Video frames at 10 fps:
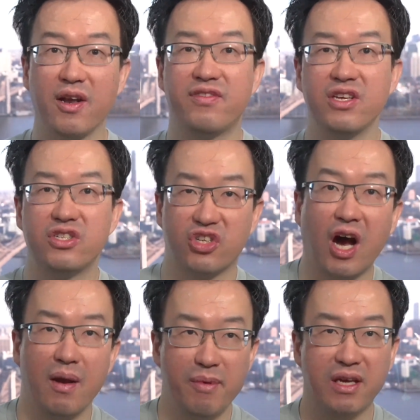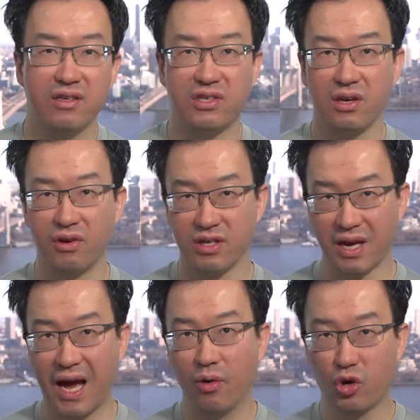of this Card Maker series,
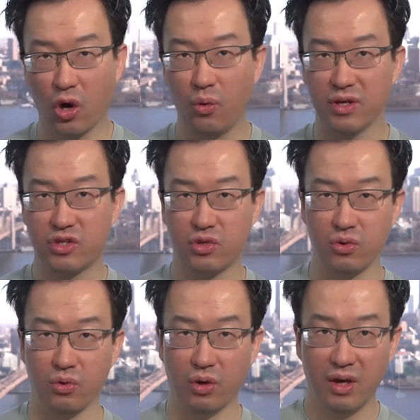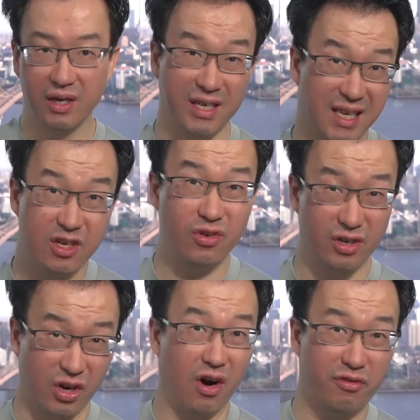our goal is to essentially
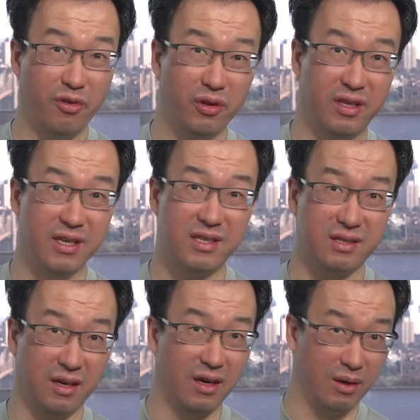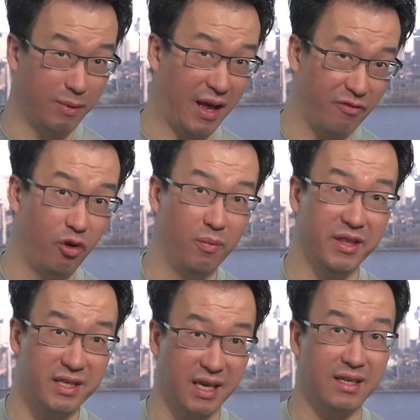dog food this platform and
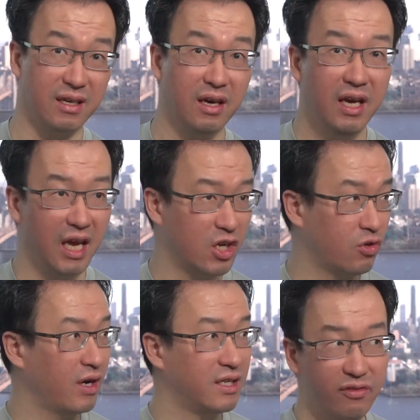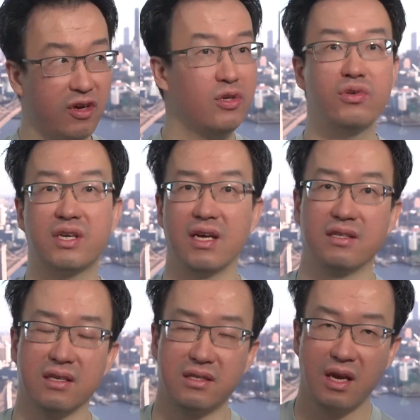this idea and try different use
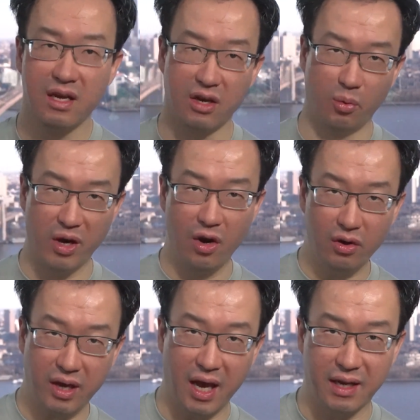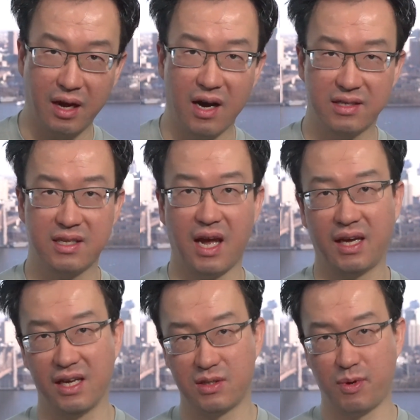cases. You know, we look at CardStack
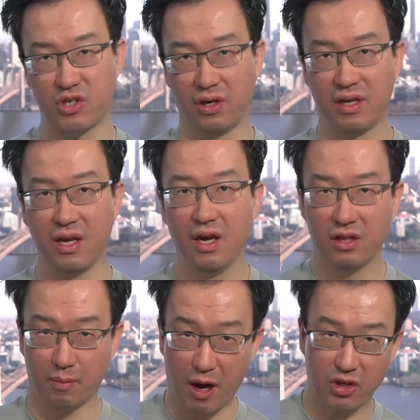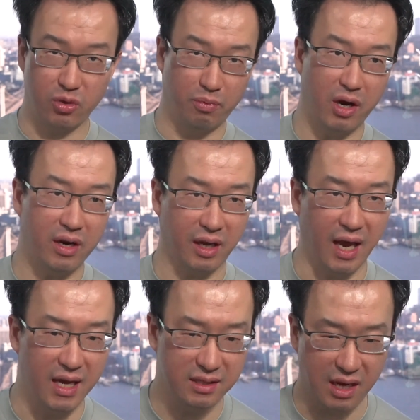and especially the Boxel product
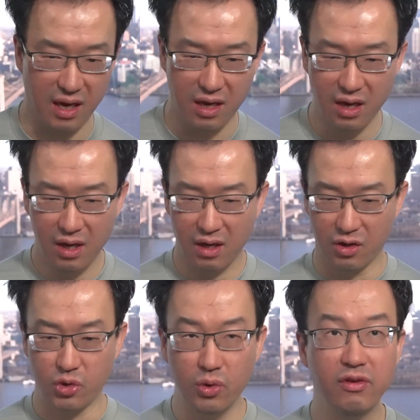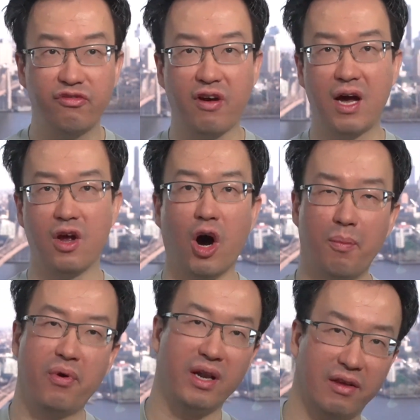as a unified
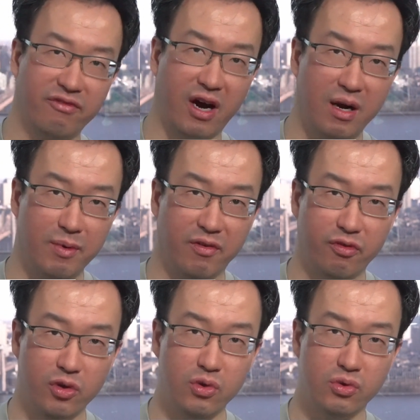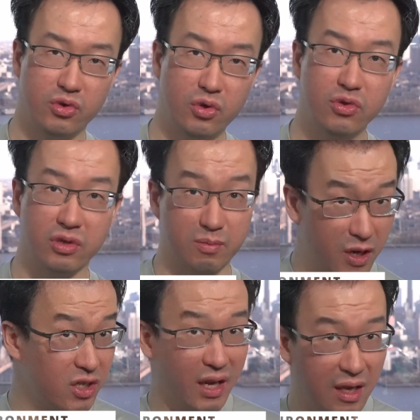operating environment for users,
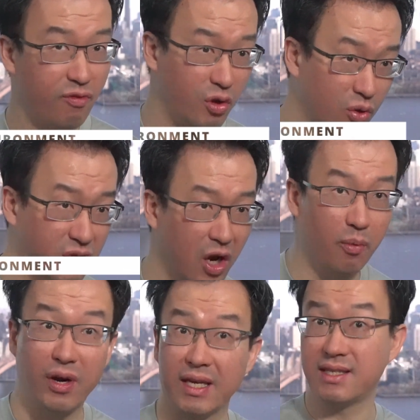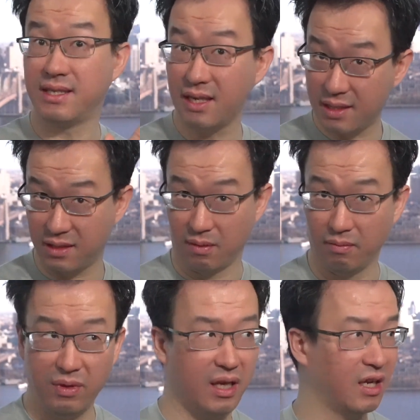much like if you use an operating
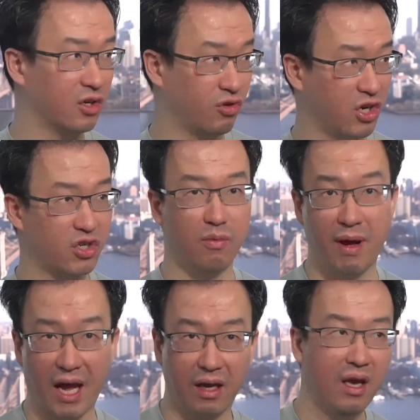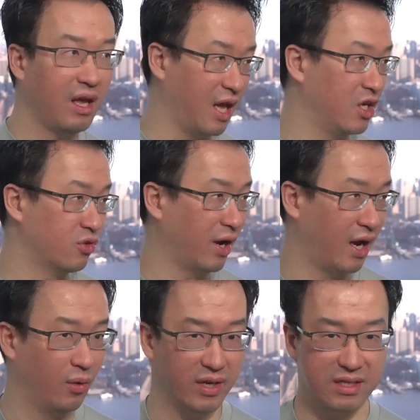system, like in a traditional Mac, Android,
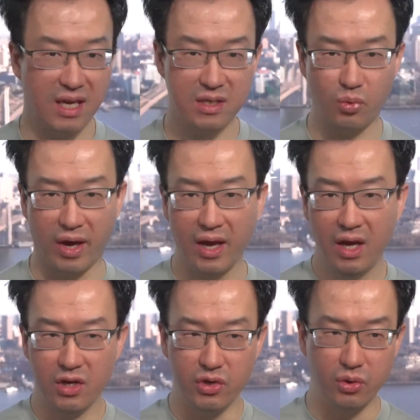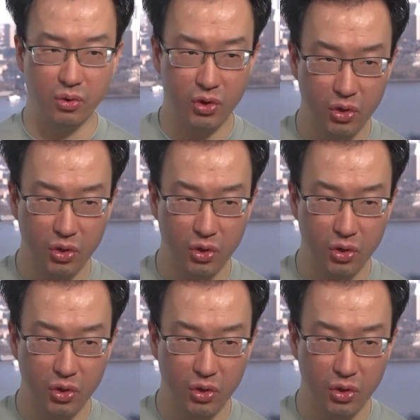iOS sense, where you